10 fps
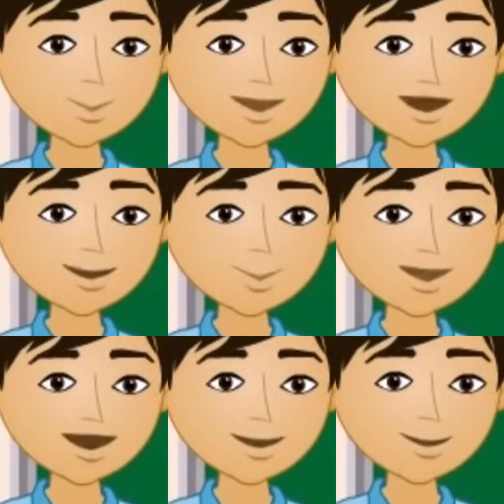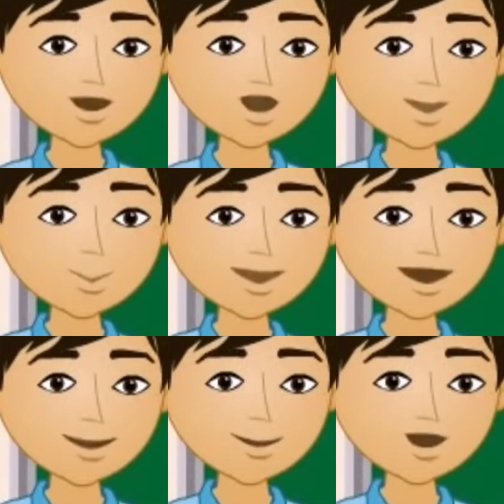and this gives us surface
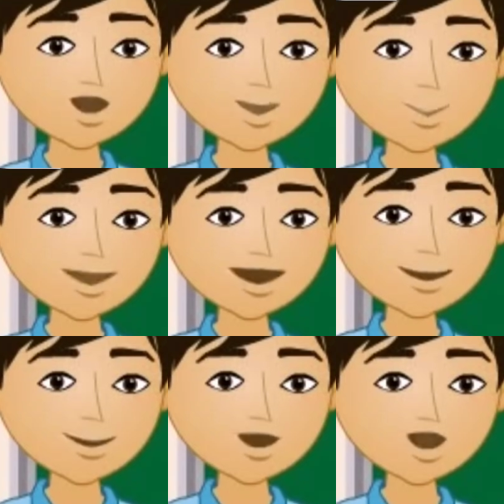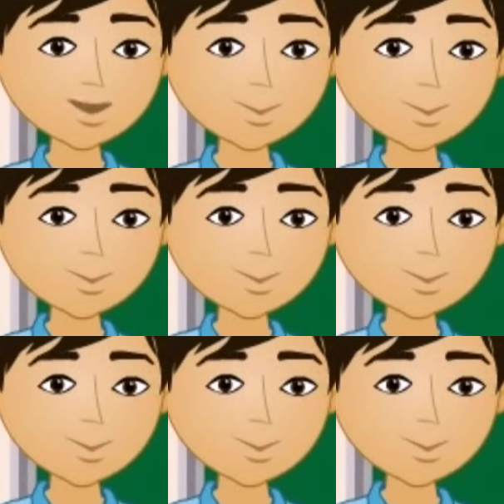area of this cuboid,